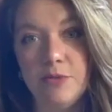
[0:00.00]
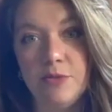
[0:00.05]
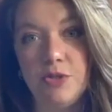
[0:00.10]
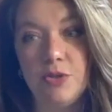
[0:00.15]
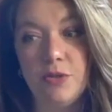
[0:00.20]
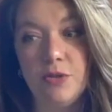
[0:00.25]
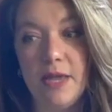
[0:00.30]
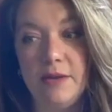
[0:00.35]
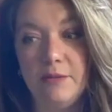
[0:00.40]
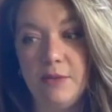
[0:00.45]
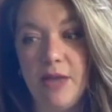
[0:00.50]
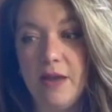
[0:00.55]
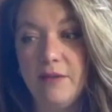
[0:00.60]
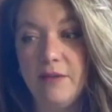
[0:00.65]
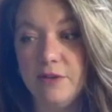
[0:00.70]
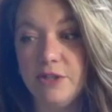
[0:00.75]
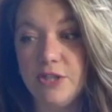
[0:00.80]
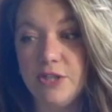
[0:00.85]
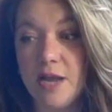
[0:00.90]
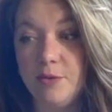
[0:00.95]
So then
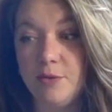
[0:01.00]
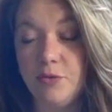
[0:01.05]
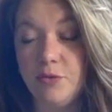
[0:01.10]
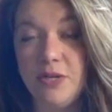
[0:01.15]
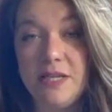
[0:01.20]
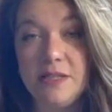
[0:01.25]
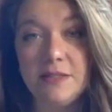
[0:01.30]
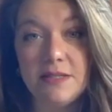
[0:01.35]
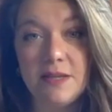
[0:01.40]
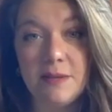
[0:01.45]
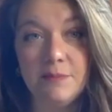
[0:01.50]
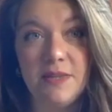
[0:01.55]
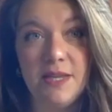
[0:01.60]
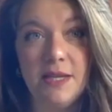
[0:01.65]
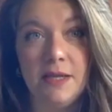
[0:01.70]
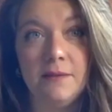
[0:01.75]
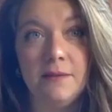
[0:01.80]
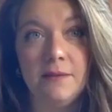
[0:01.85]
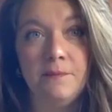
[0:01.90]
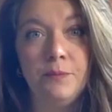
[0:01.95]
every time you need
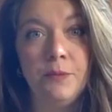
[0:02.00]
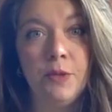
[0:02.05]
something,